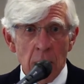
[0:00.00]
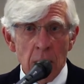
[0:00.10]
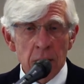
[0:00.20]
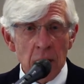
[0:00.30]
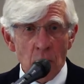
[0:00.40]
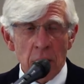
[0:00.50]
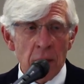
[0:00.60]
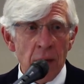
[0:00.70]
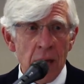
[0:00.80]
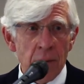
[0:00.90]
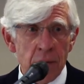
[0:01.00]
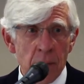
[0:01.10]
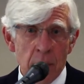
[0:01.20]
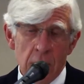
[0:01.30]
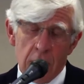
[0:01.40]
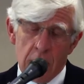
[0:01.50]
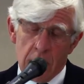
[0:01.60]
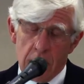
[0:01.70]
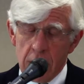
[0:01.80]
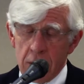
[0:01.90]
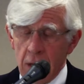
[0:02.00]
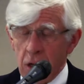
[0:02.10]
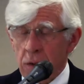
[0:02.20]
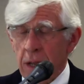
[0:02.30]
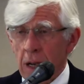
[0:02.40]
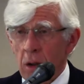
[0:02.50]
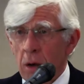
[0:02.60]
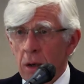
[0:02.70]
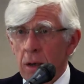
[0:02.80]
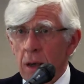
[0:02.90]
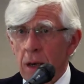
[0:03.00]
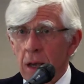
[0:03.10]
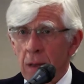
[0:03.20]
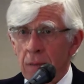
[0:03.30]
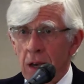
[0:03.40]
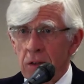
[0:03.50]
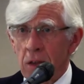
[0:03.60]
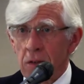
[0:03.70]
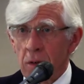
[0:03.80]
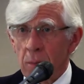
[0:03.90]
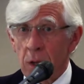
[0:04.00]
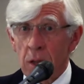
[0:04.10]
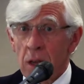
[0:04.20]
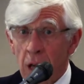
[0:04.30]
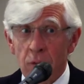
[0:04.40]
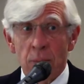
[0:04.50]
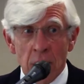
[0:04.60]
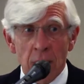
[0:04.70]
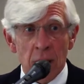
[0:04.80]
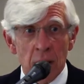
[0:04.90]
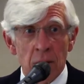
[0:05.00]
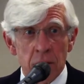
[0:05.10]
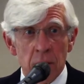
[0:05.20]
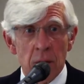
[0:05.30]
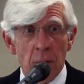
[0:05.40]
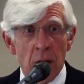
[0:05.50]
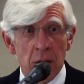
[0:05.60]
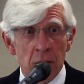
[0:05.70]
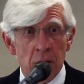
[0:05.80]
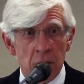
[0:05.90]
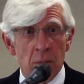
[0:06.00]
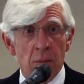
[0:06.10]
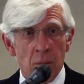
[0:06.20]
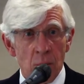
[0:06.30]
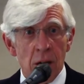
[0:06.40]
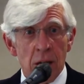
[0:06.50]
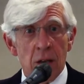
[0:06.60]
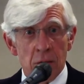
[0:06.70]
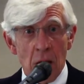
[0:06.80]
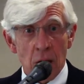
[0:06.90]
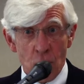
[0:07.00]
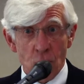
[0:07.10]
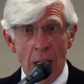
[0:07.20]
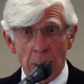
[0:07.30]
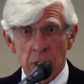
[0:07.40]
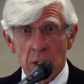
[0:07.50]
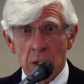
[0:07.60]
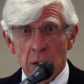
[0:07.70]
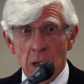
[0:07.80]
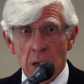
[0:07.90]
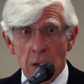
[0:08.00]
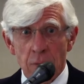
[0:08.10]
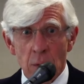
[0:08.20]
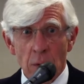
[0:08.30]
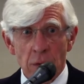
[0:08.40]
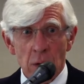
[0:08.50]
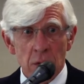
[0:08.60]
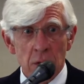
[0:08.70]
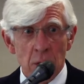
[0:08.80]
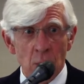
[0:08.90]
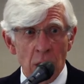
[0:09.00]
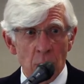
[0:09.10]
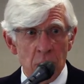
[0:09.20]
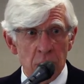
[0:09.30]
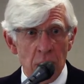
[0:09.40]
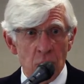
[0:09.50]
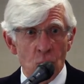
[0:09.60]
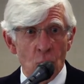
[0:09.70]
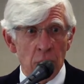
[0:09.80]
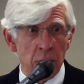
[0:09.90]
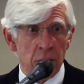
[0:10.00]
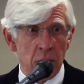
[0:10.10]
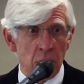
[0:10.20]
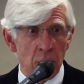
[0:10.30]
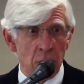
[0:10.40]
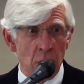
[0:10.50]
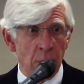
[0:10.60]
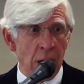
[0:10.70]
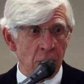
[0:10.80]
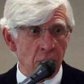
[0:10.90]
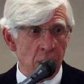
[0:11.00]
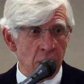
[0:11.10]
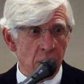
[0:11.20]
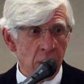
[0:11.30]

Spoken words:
it's no wonder they have such deadlock in their system. But aside from anything else, the American system really is corrupt. If you ever looked at the way in which they draw constituency boundaries,